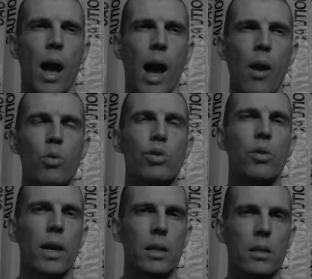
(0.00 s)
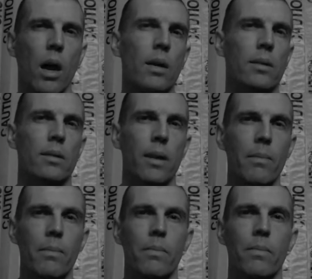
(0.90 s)
I would try to talk to
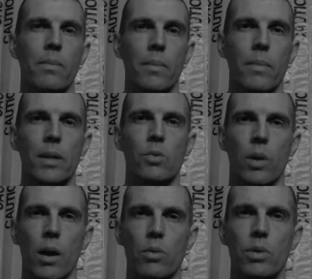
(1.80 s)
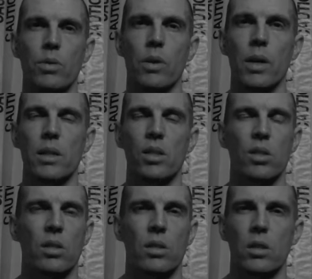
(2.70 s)
them. That's what I would do. And then
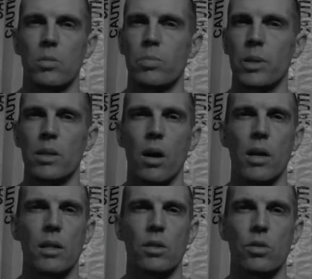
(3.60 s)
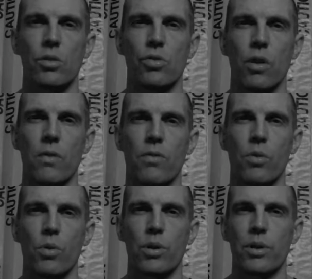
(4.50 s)
just be honest and
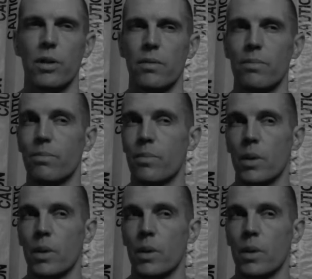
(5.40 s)
straightforward, and,